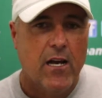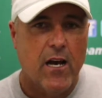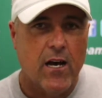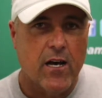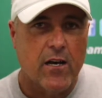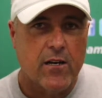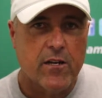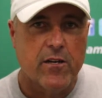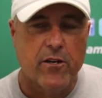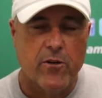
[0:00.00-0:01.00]
uh,
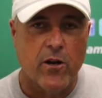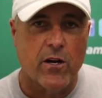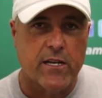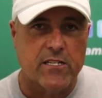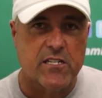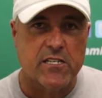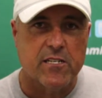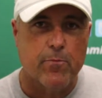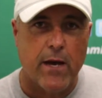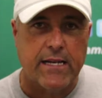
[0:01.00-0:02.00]
couldn't do it on a
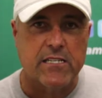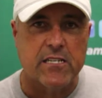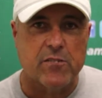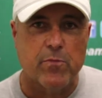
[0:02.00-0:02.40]
consistent basis.